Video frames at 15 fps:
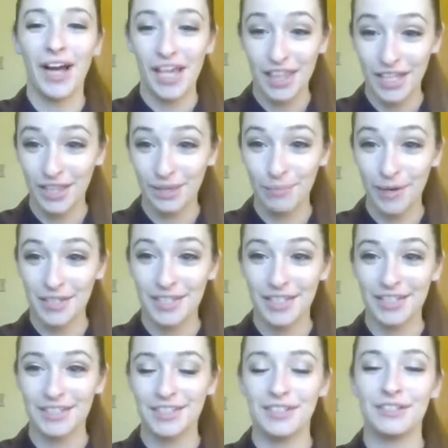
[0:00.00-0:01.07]
think the best
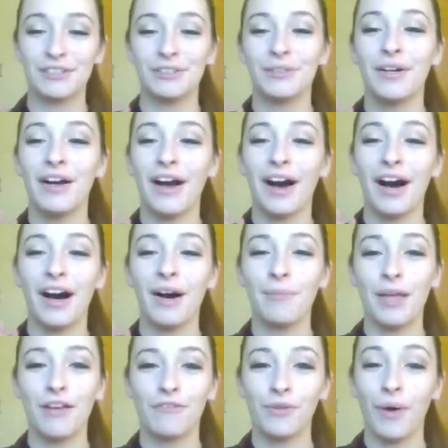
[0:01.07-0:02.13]
thing to do,
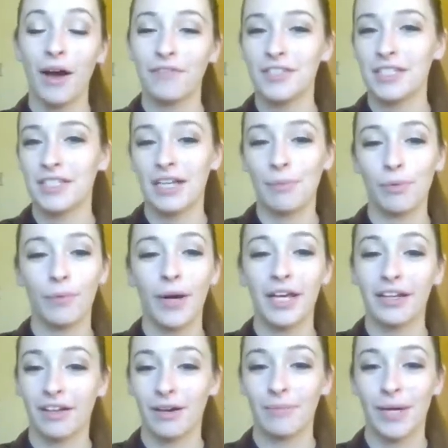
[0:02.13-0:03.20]
if you have to step
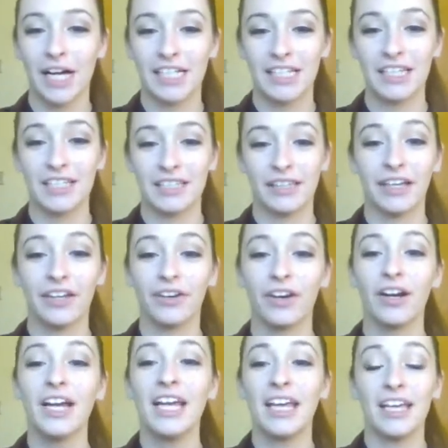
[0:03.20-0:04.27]
away and come back to this
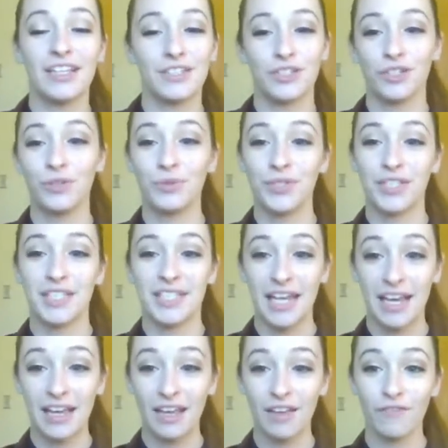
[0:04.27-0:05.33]
later, is to
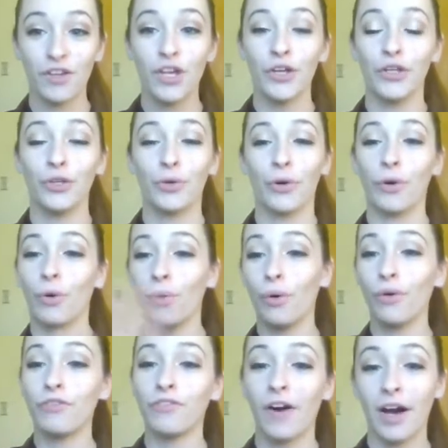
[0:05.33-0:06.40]
save your
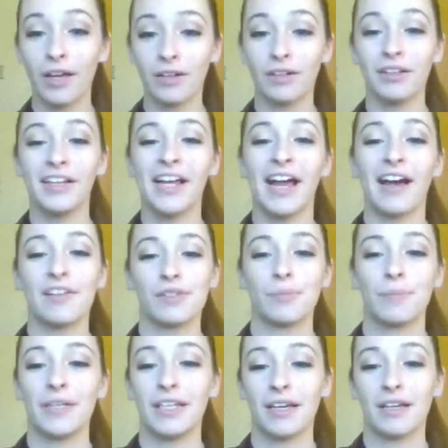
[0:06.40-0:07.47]
whole file as a
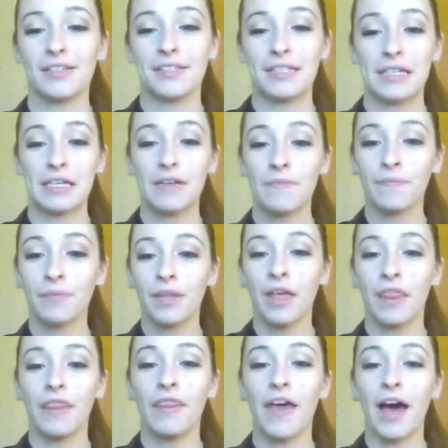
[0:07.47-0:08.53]
PXD.
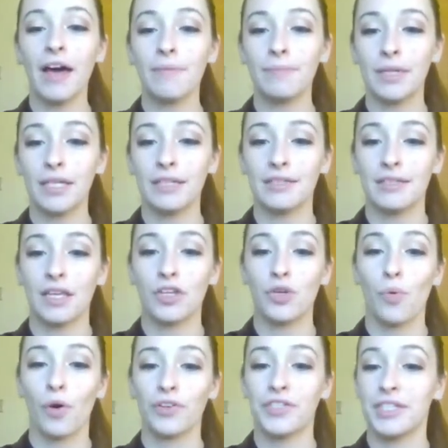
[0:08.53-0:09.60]
That means that
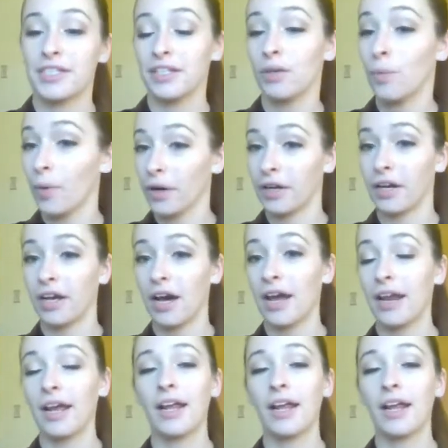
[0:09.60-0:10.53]
you are still working on it